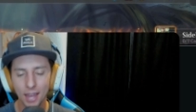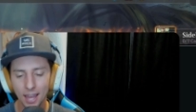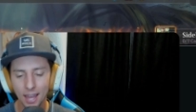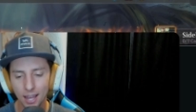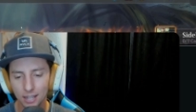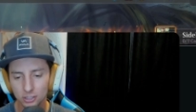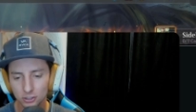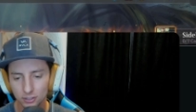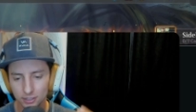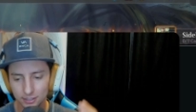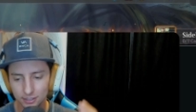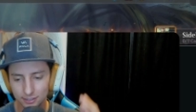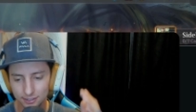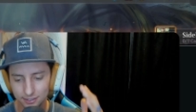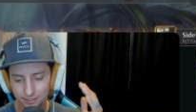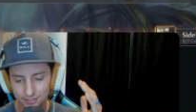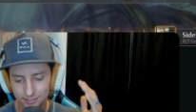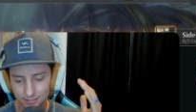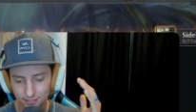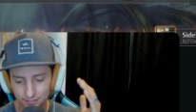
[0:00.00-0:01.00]
actually
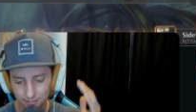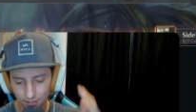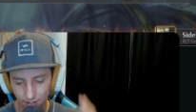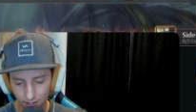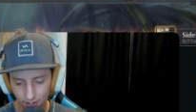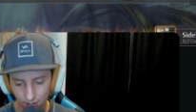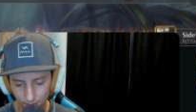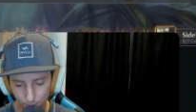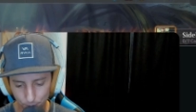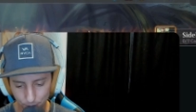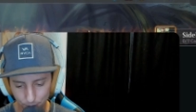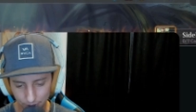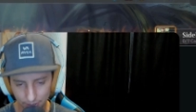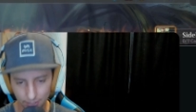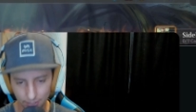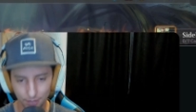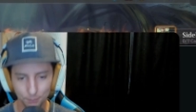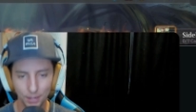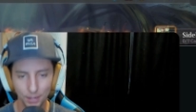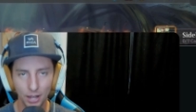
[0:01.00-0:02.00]

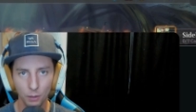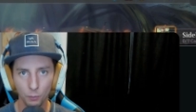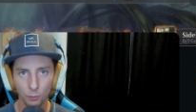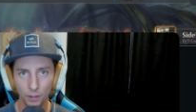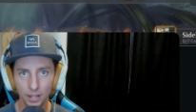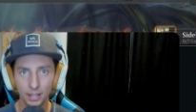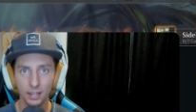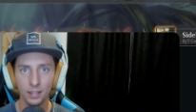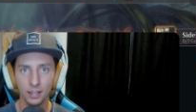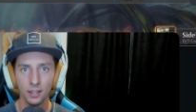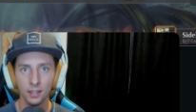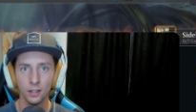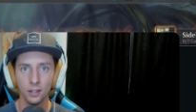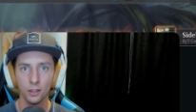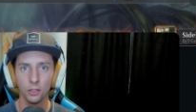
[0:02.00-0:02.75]
stomping my way